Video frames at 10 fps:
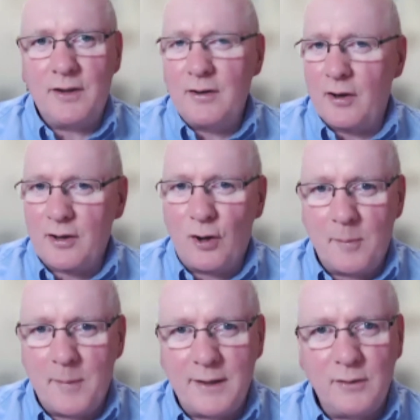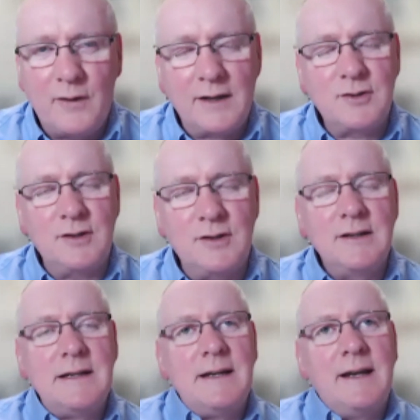They're not a car manufacturer,
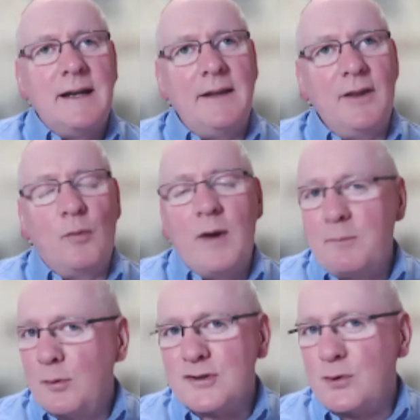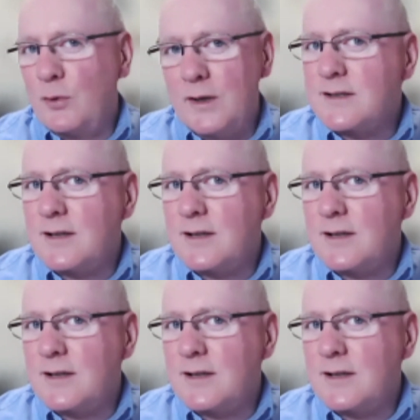and the Red Bull story is